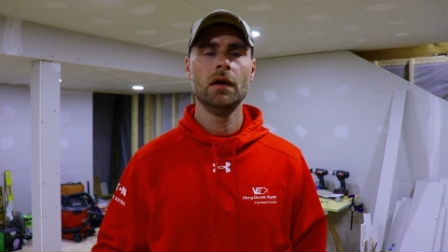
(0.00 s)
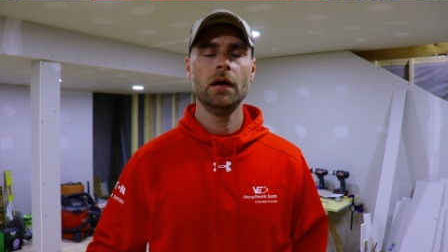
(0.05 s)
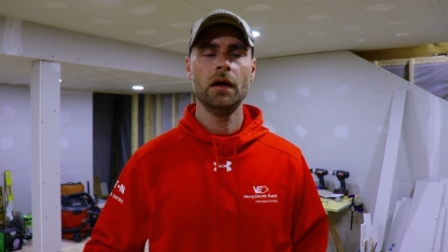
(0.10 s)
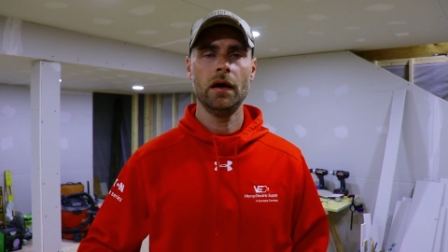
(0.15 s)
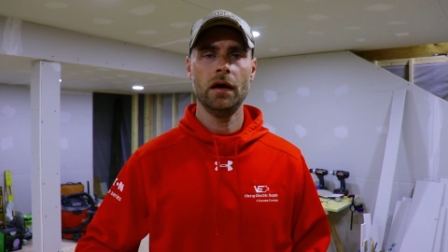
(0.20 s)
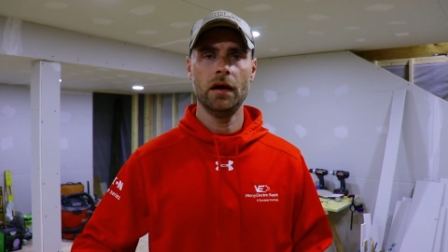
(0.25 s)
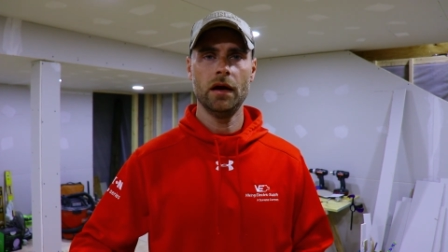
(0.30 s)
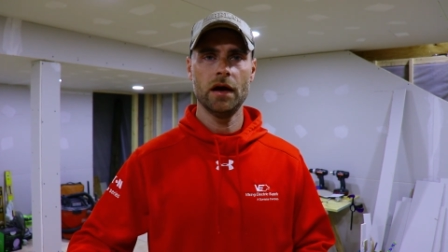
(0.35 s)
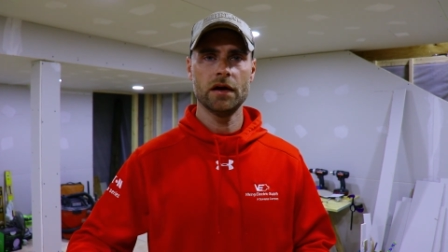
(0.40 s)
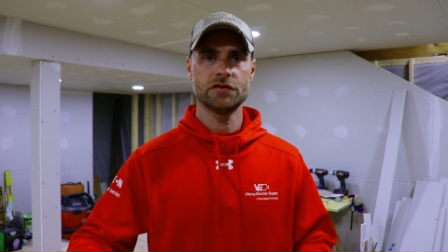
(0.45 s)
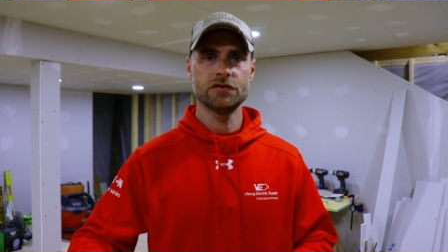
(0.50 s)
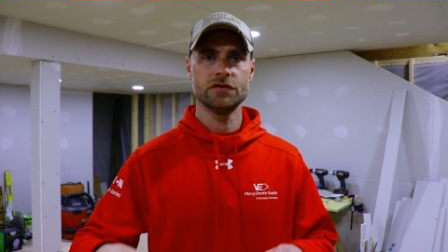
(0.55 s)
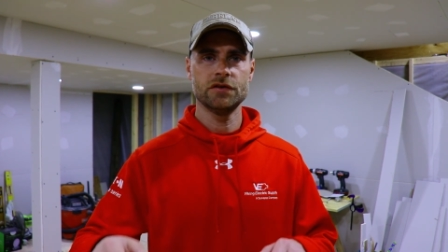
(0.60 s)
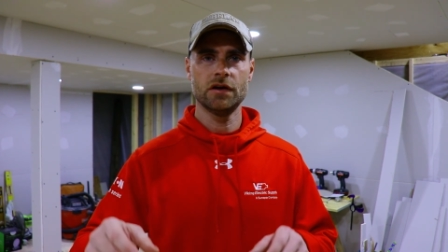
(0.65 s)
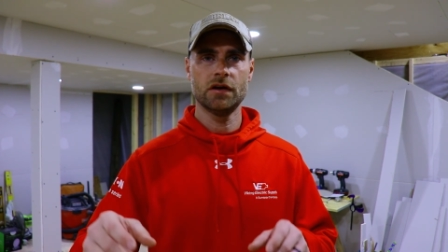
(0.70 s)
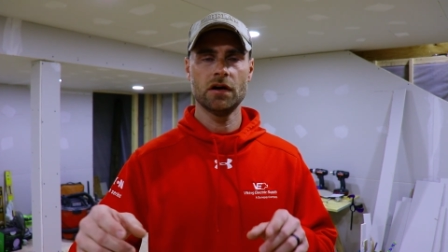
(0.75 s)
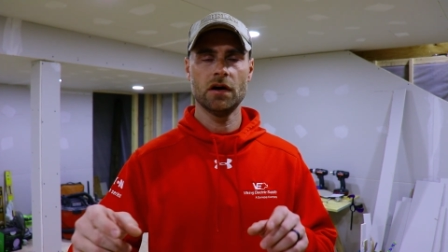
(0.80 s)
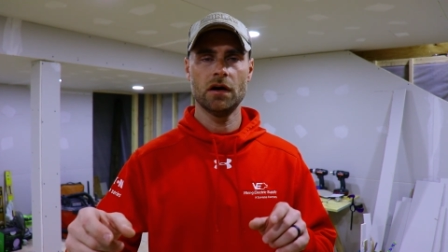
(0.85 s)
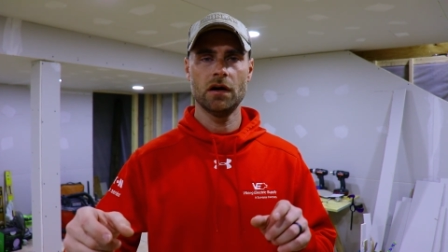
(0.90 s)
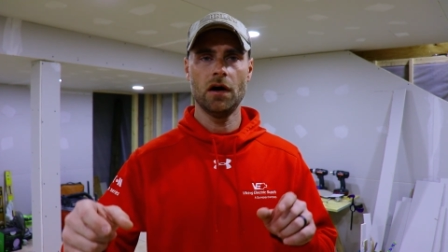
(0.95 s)
and actually
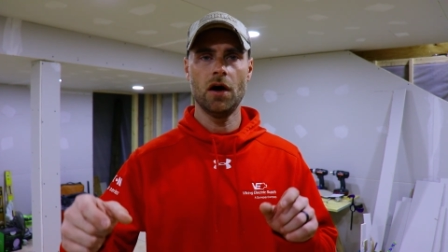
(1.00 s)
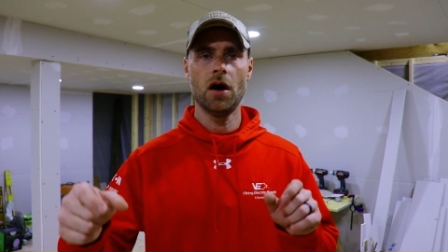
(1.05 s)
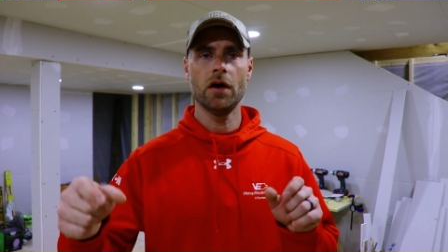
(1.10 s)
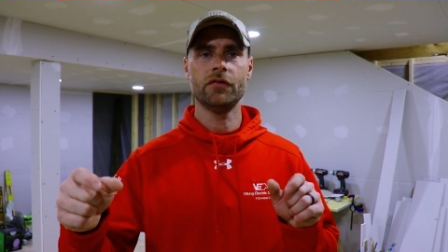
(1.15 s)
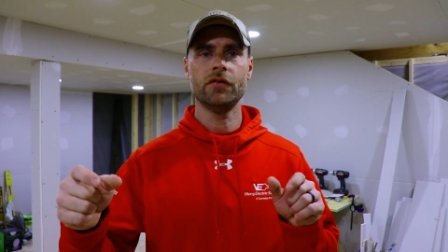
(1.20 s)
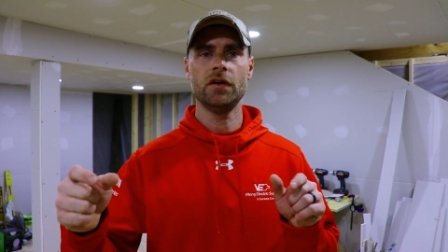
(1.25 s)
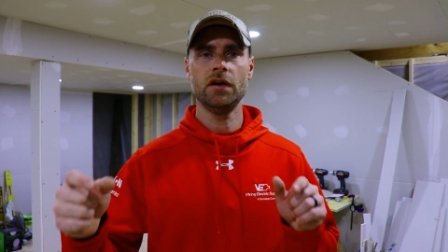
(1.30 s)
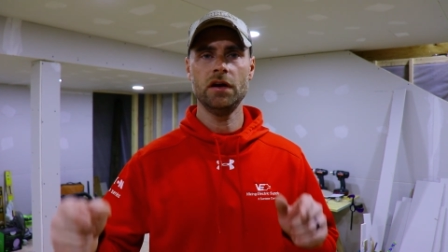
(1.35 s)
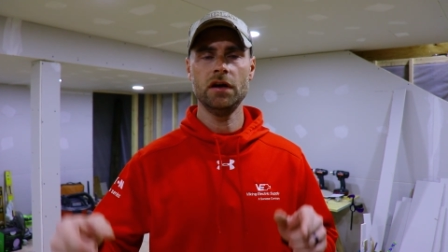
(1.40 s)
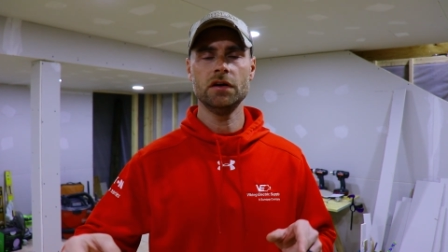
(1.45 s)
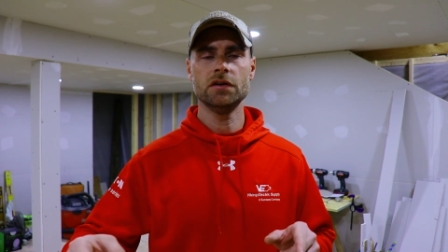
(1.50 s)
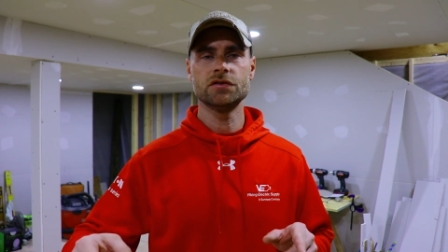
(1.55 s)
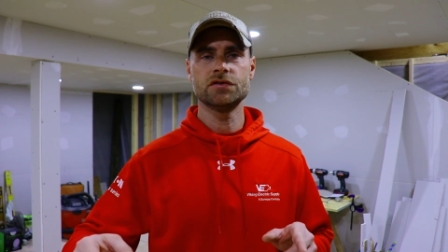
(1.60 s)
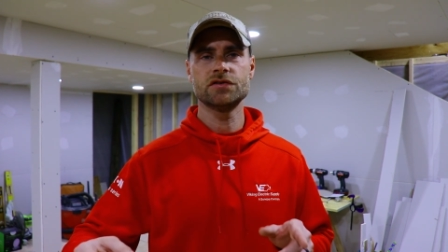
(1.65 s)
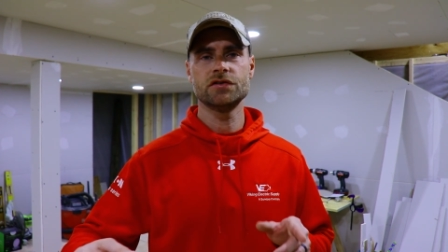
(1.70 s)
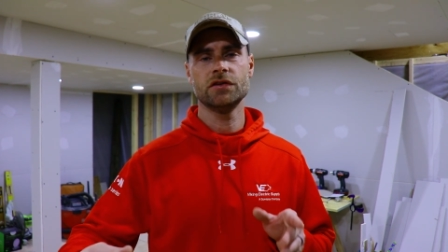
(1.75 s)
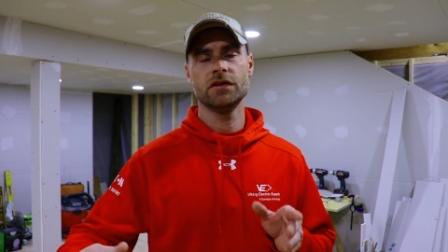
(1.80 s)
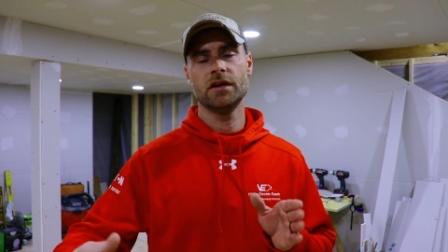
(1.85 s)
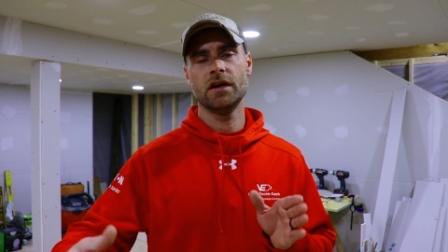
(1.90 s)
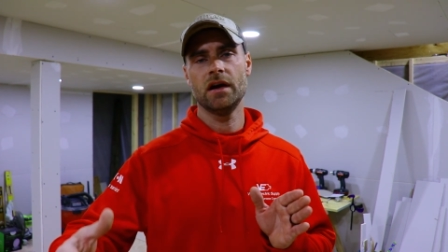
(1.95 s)
cut off an inch
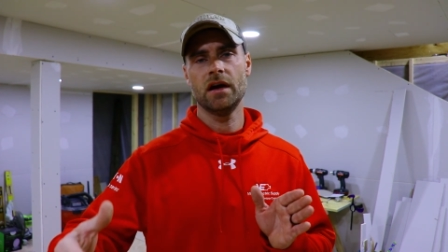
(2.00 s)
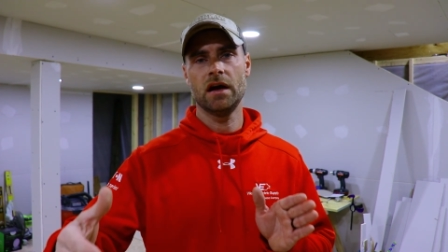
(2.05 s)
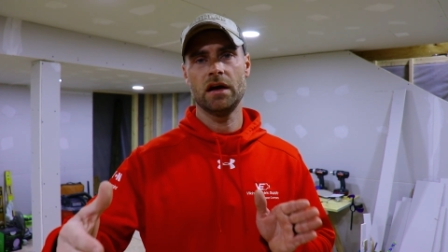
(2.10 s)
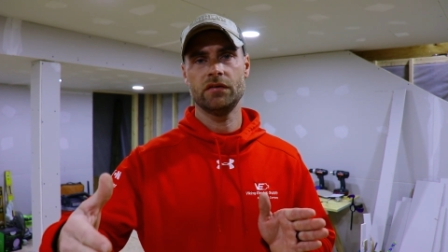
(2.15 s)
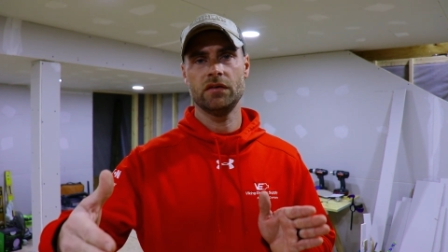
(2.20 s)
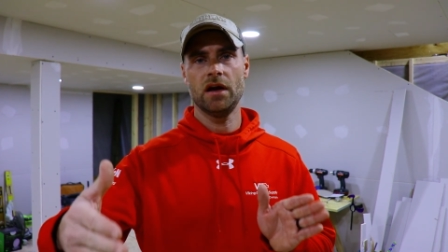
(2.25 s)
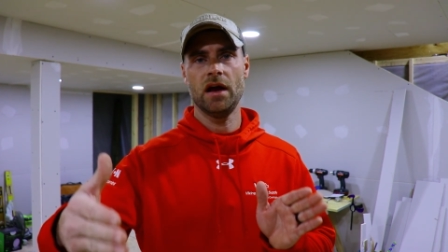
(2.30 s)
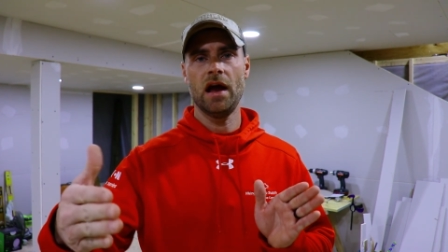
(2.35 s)
so that I have a